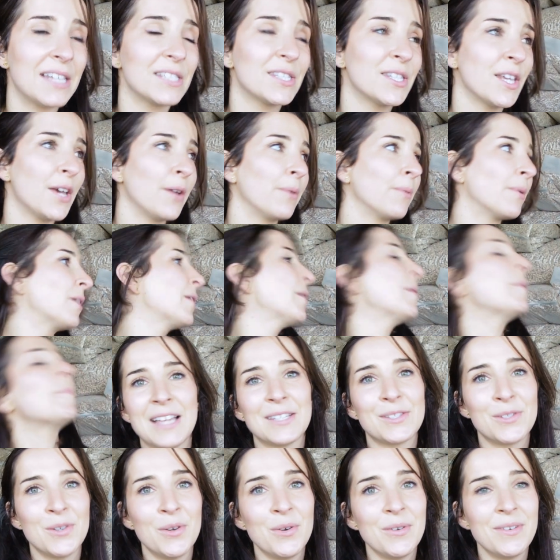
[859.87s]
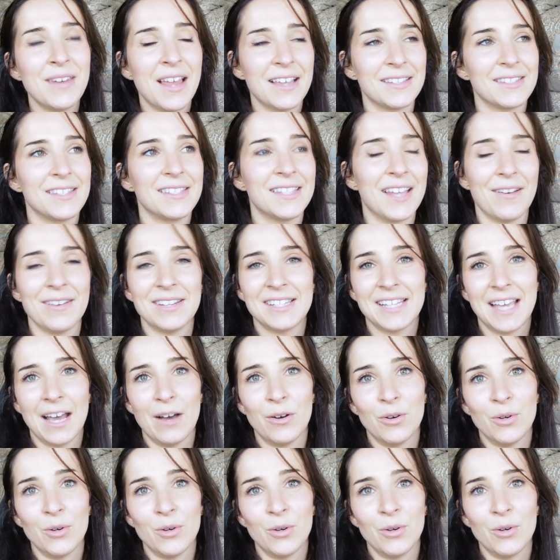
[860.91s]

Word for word: So it's not necessary to get